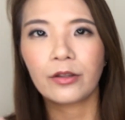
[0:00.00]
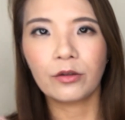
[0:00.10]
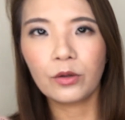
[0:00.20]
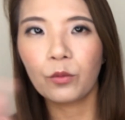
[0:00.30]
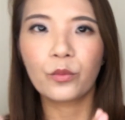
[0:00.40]
I
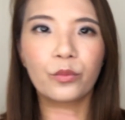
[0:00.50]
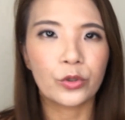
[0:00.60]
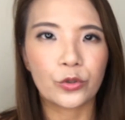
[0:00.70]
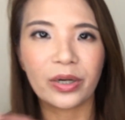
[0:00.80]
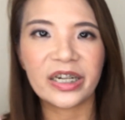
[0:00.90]
don't know
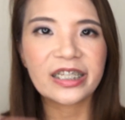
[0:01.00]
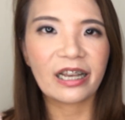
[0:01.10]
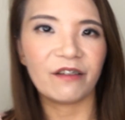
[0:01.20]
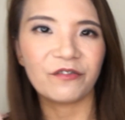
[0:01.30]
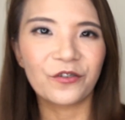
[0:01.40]
which one is
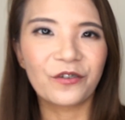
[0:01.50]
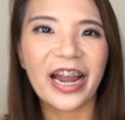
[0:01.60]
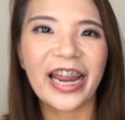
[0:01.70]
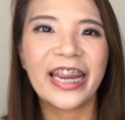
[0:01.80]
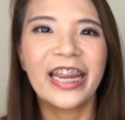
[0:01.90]
left or
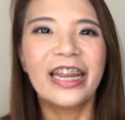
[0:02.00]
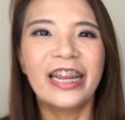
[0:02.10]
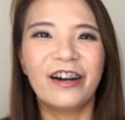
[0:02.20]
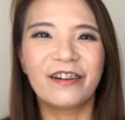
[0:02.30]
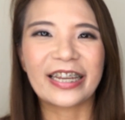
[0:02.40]
right.
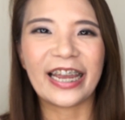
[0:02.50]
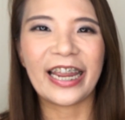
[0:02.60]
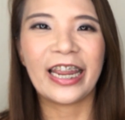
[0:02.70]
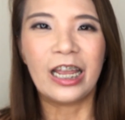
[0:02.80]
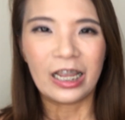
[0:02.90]
Okay,